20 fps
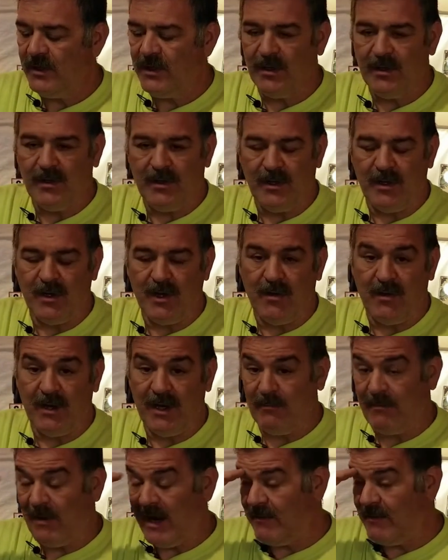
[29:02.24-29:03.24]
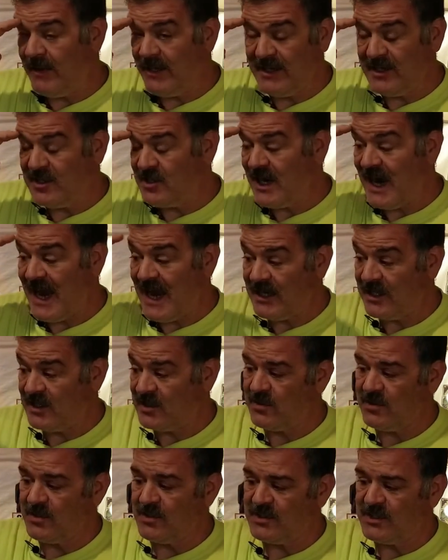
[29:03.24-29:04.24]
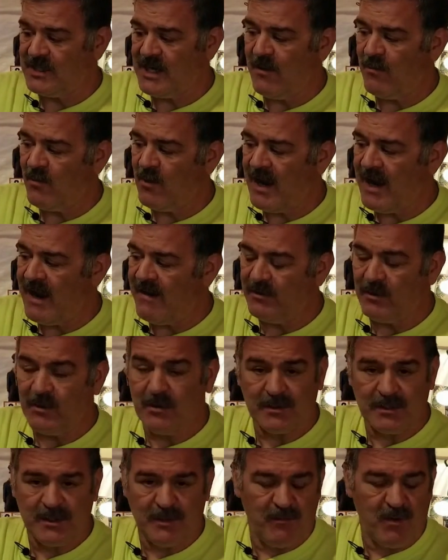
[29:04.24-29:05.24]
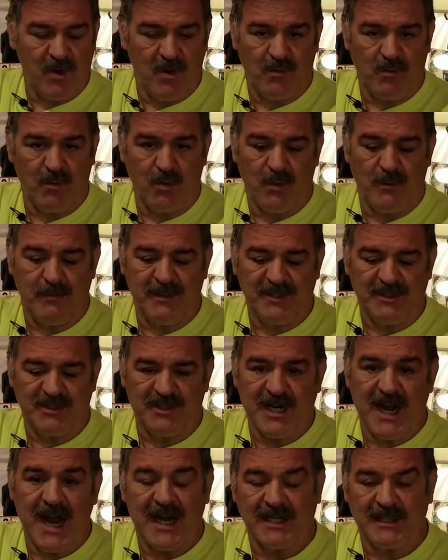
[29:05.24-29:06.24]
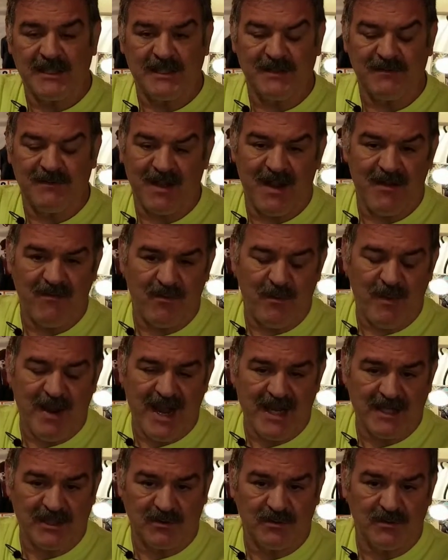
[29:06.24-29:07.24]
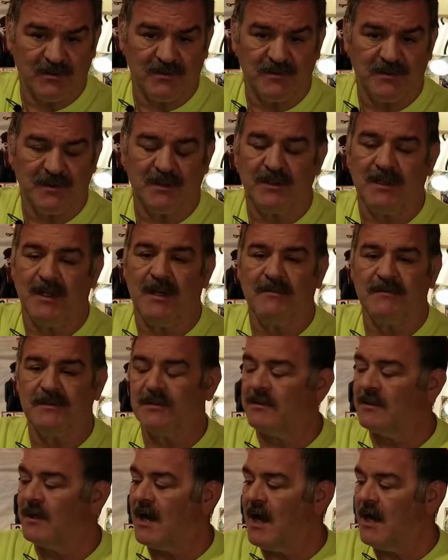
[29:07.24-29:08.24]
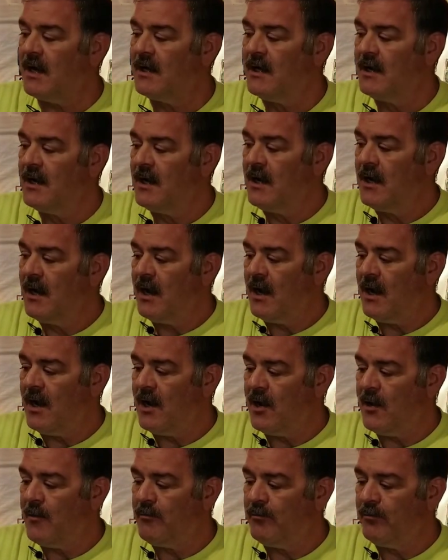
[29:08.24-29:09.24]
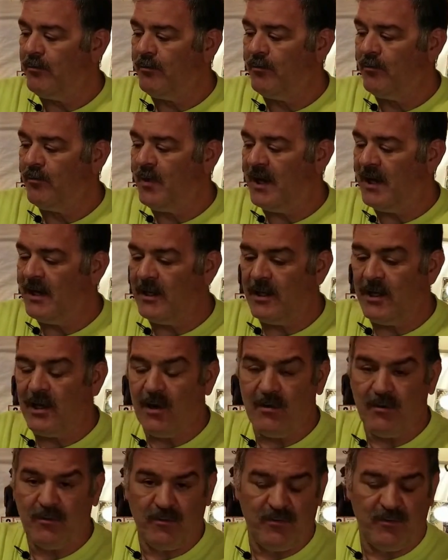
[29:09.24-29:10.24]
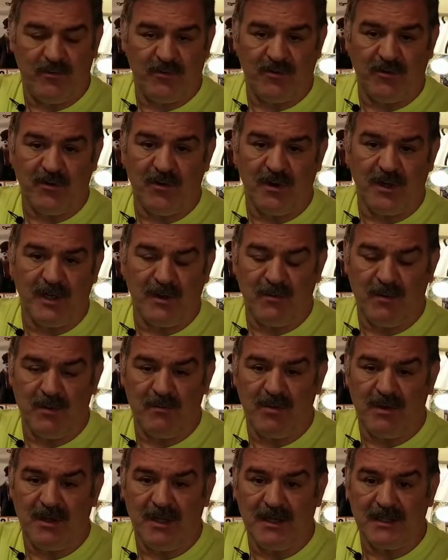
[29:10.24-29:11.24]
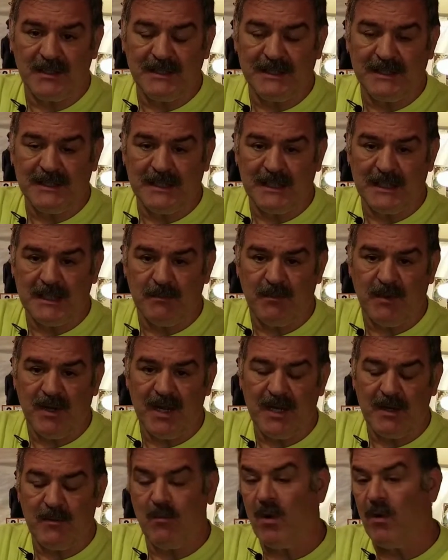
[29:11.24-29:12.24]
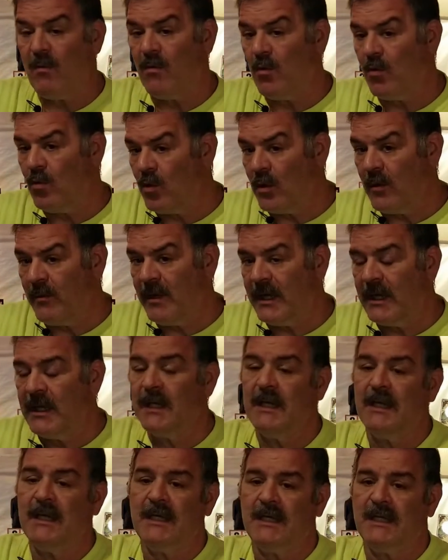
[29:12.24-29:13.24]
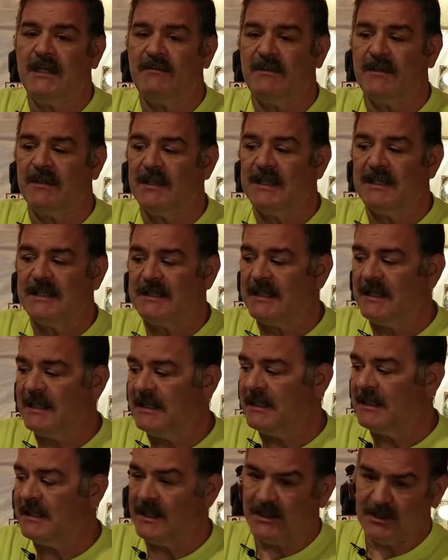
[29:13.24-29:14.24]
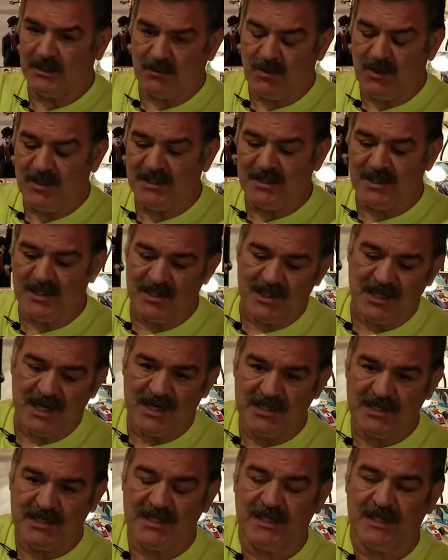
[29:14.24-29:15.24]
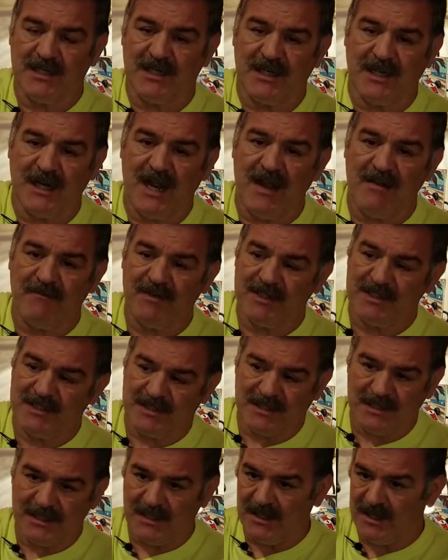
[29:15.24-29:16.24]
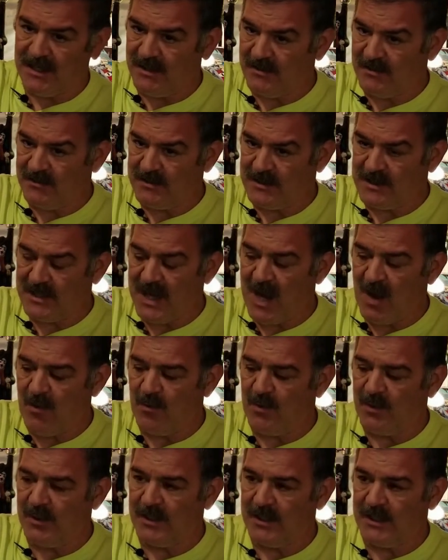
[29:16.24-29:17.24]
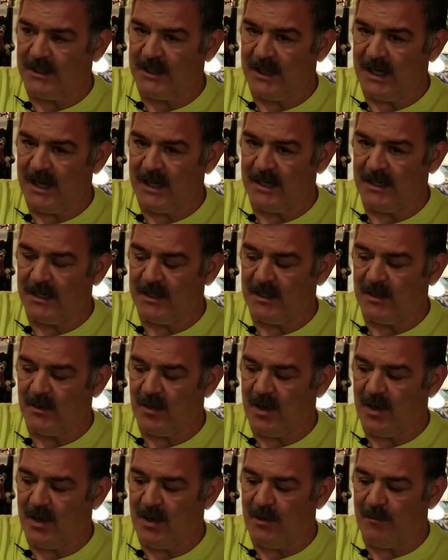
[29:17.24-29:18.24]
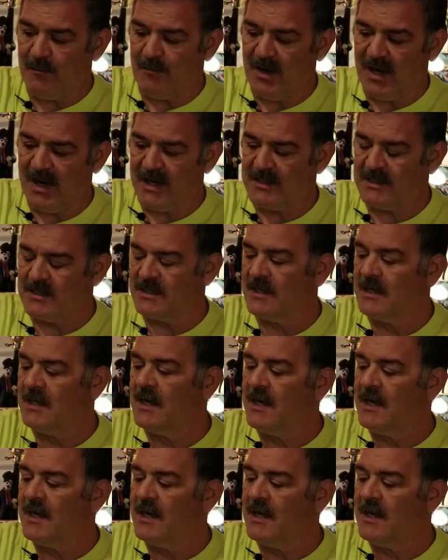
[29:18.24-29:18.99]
And maybe the jackets are the same way. I haven't looked at Mobile Warming's jackets if they have the pass-through for the gloves or not. But certainly when plugged into the bike, Mobile Warming, if you're listening, there's one suggestion, and obviously the other is the output at the end of the pants.